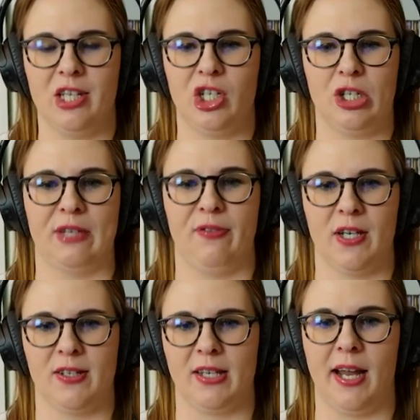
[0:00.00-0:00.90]
This just
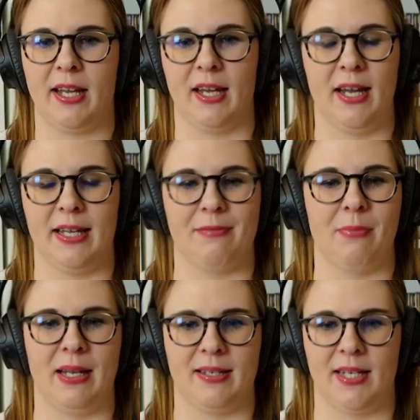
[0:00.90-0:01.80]
feels like it's
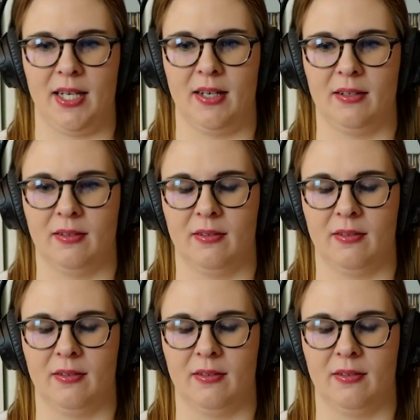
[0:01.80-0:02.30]
messy.